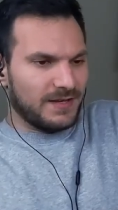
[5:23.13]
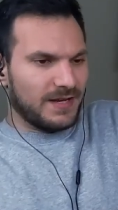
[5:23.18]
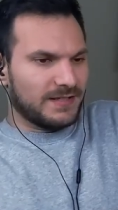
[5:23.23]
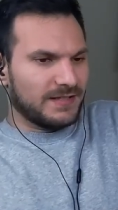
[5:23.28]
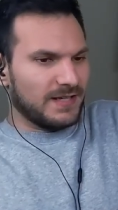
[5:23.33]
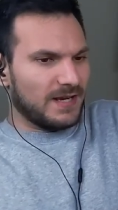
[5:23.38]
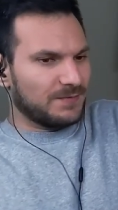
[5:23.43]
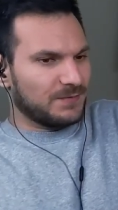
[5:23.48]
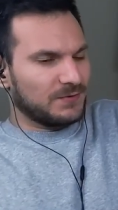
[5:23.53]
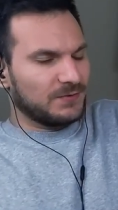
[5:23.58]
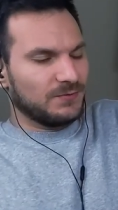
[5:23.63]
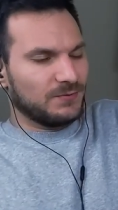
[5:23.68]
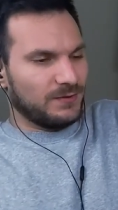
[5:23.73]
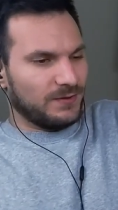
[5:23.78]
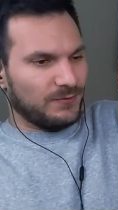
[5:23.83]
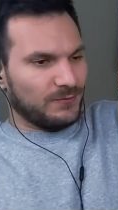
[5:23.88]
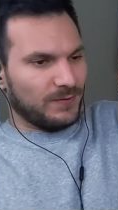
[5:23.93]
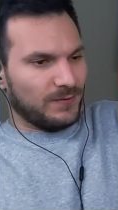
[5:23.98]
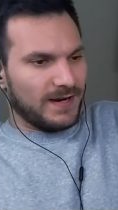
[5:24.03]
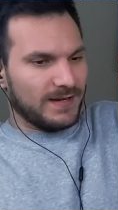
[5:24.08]
That's
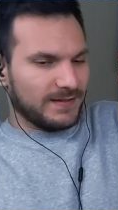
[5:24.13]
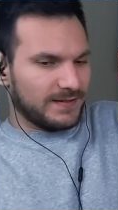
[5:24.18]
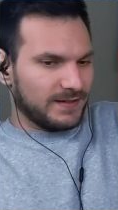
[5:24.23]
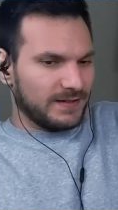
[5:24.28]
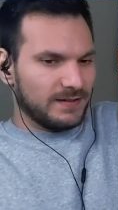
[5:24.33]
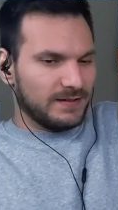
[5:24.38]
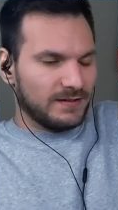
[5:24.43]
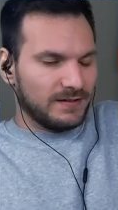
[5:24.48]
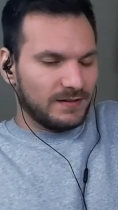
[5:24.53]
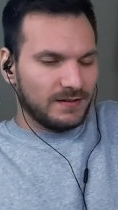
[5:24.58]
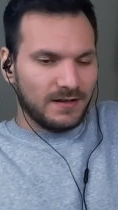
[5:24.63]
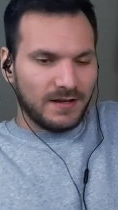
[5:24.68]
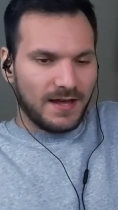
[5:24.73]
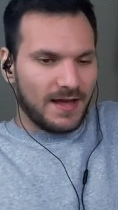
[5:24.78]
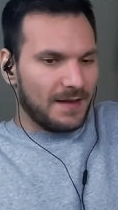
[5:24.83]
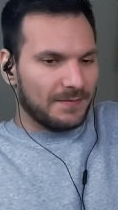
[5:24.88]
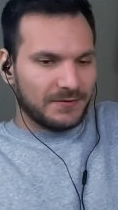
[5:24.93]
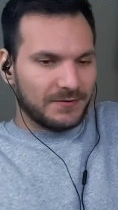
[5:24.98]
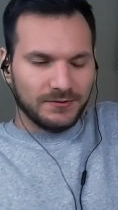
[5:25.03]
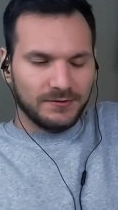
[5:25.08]
absolutely rancid.
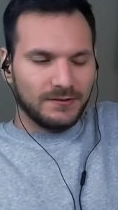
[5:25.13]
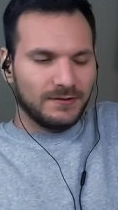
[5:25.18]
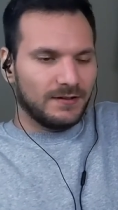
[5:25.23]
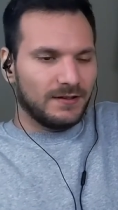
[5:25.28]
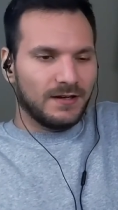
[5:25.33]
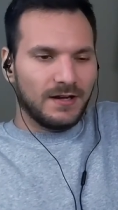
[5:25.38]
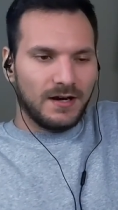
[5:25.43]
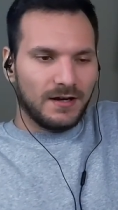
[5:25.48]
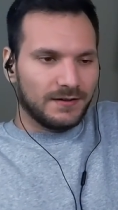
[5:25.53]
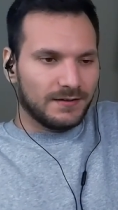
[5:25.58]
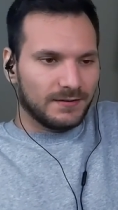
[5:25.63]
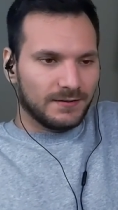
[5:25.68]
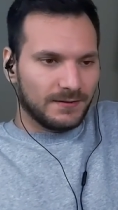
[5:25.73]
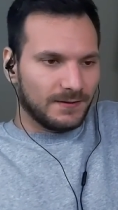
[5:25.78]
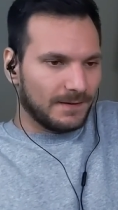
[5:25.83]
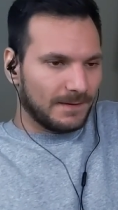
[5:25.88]
Absolutely not, dude.